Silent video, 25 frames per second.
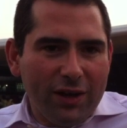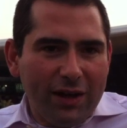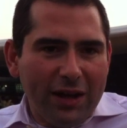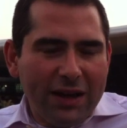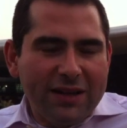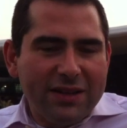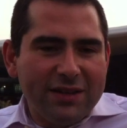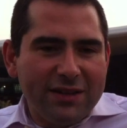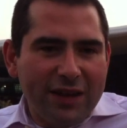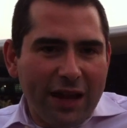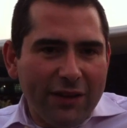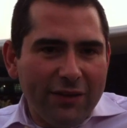it
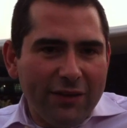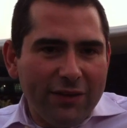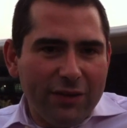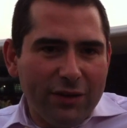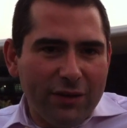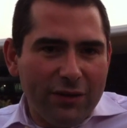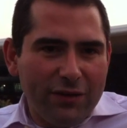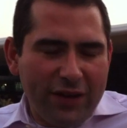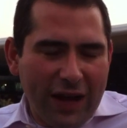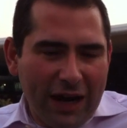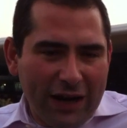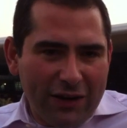
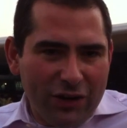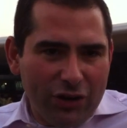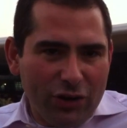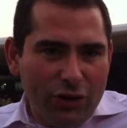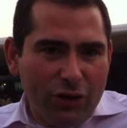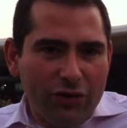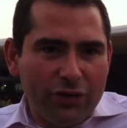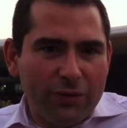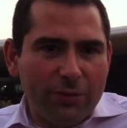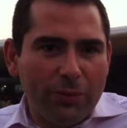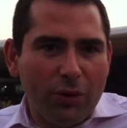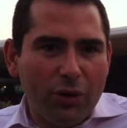extensive
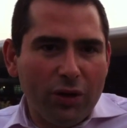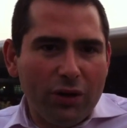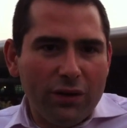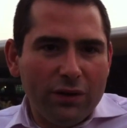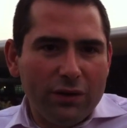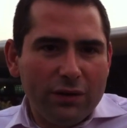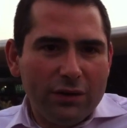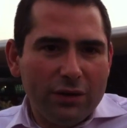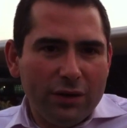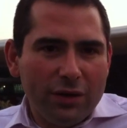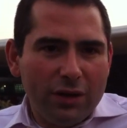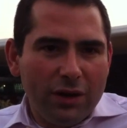technical support.
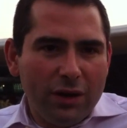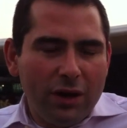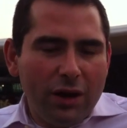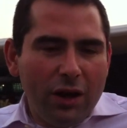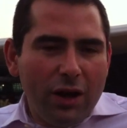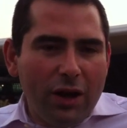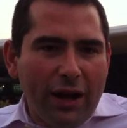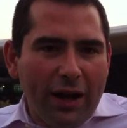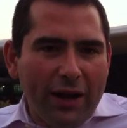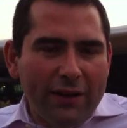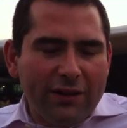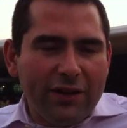
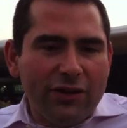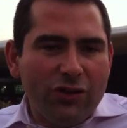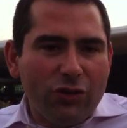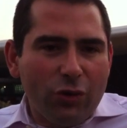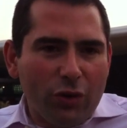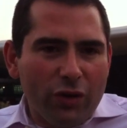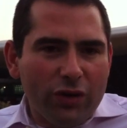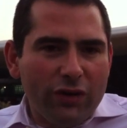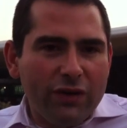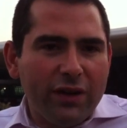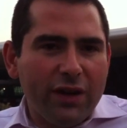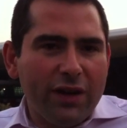It's
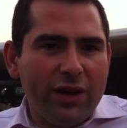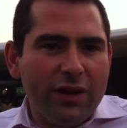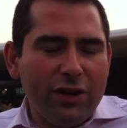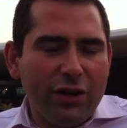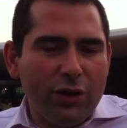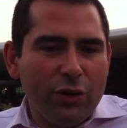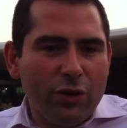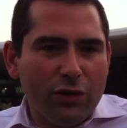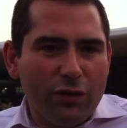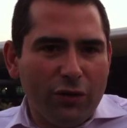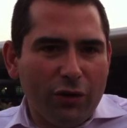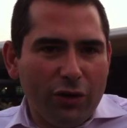endorsed it in
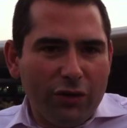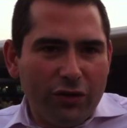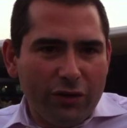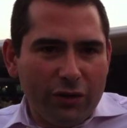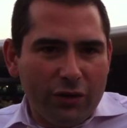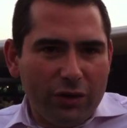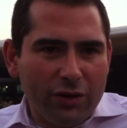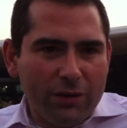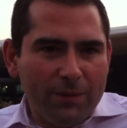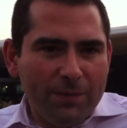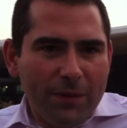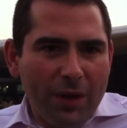
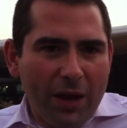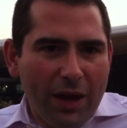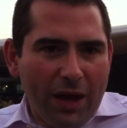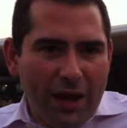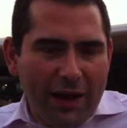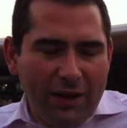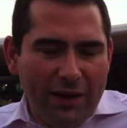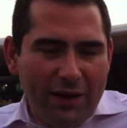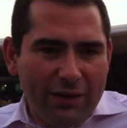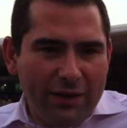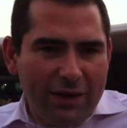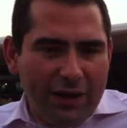universal
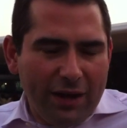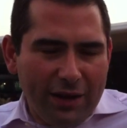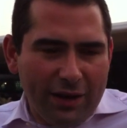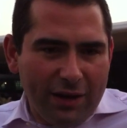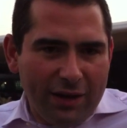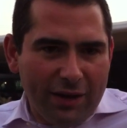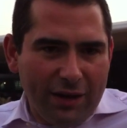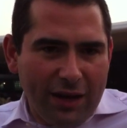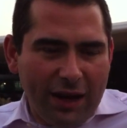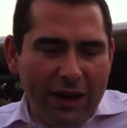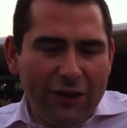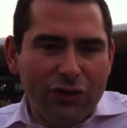and in,
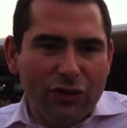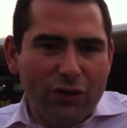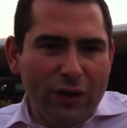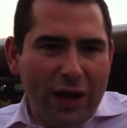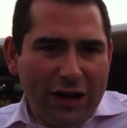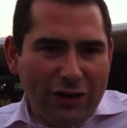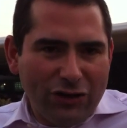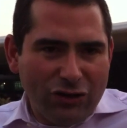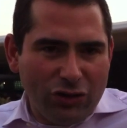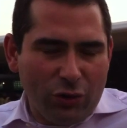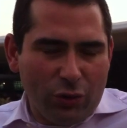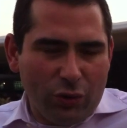in
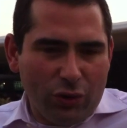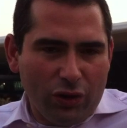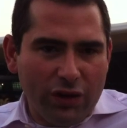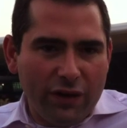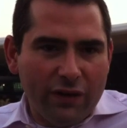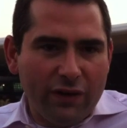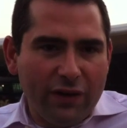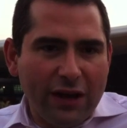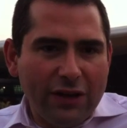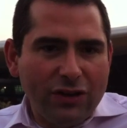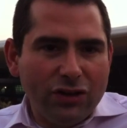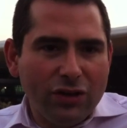international
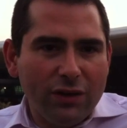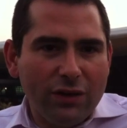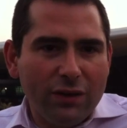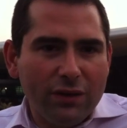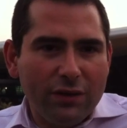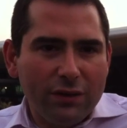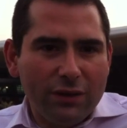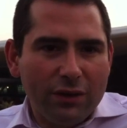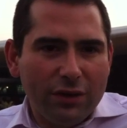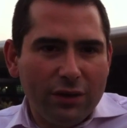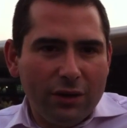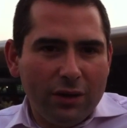
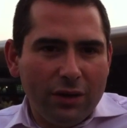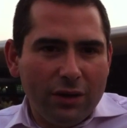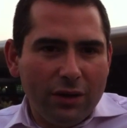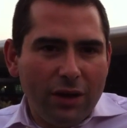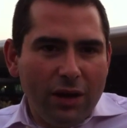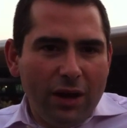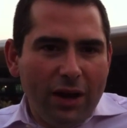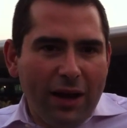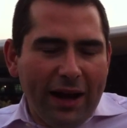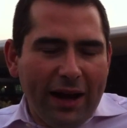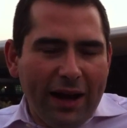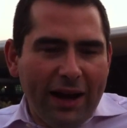organizations.
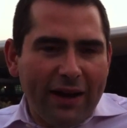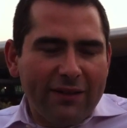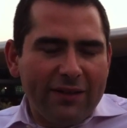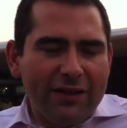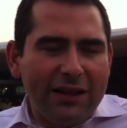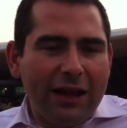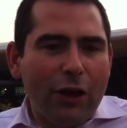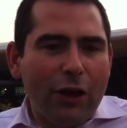And it's